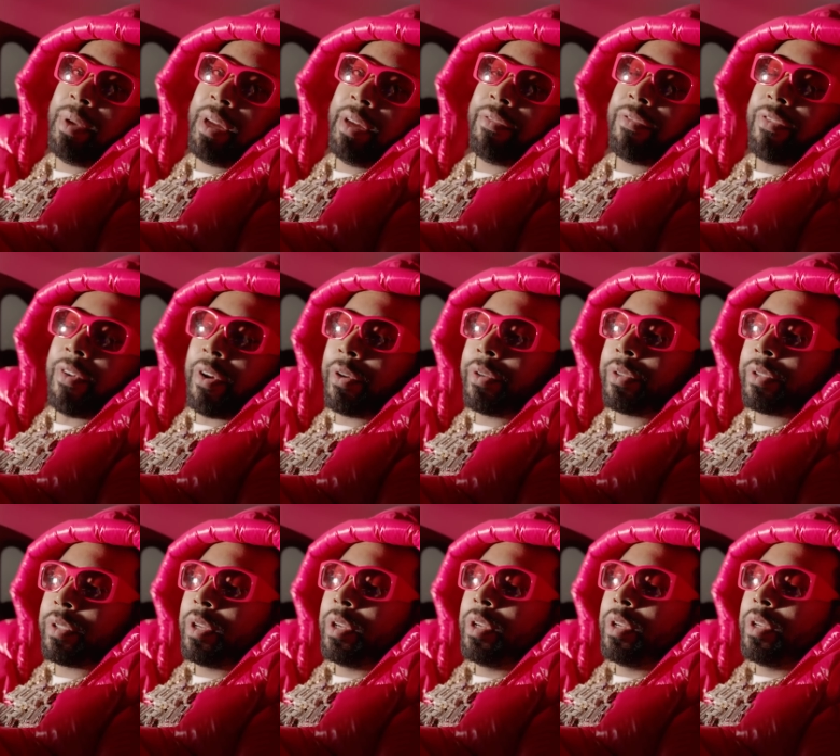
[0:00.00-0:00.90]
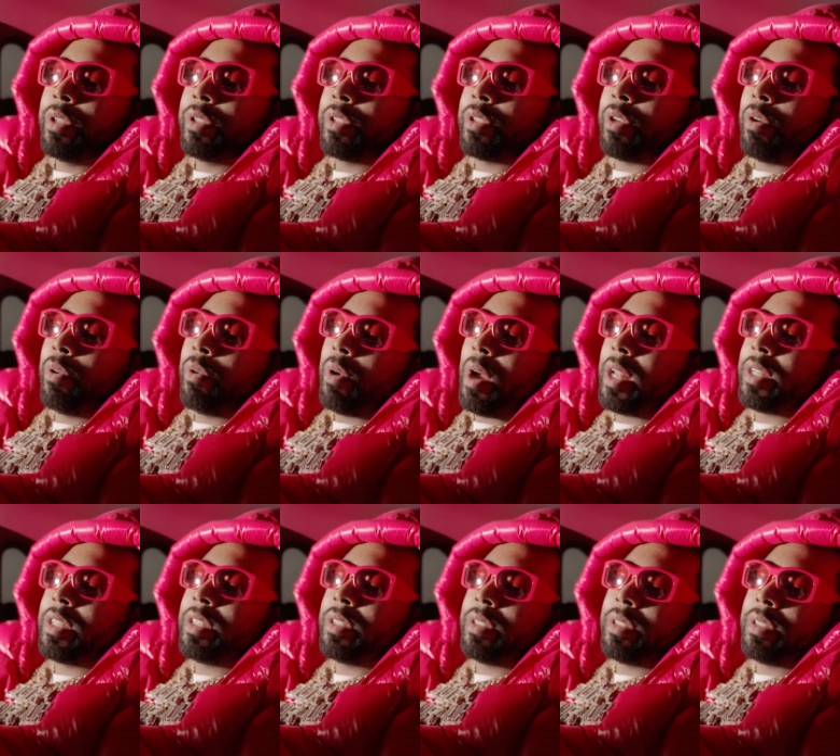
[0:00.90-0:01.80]
being first. So
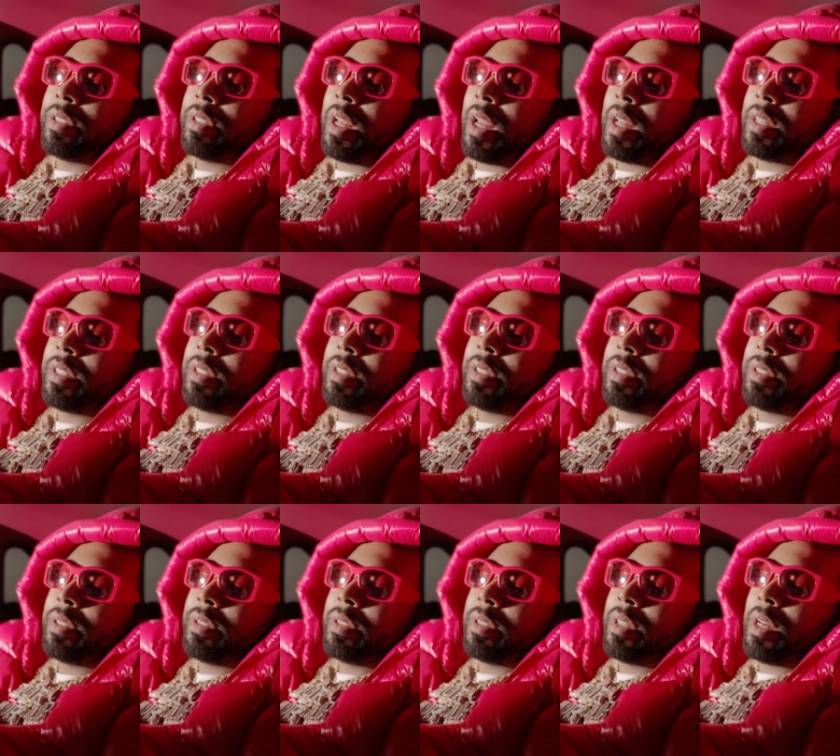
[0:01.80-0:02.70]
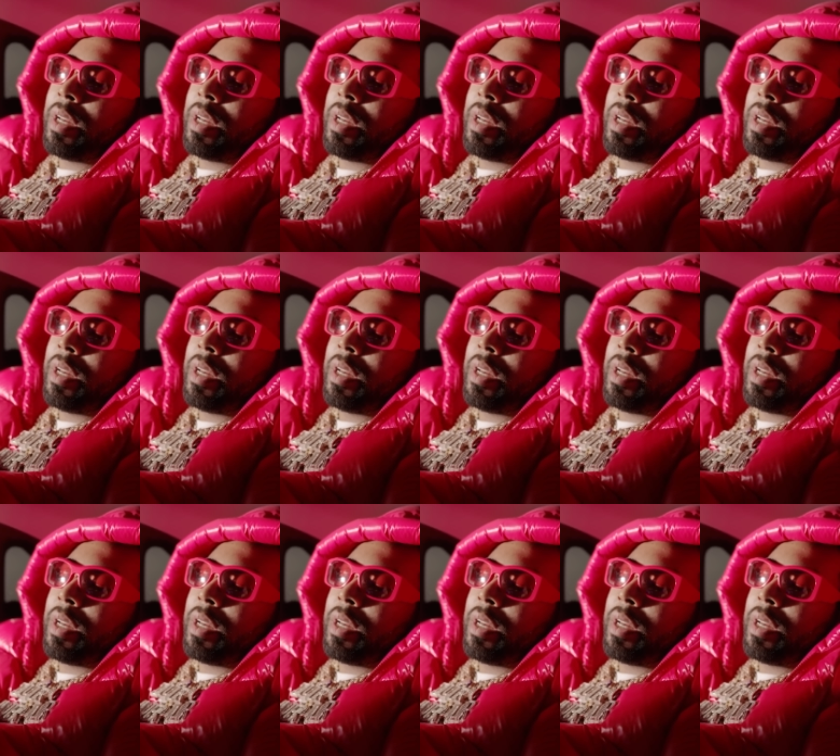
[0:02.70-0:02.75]
I just, I just,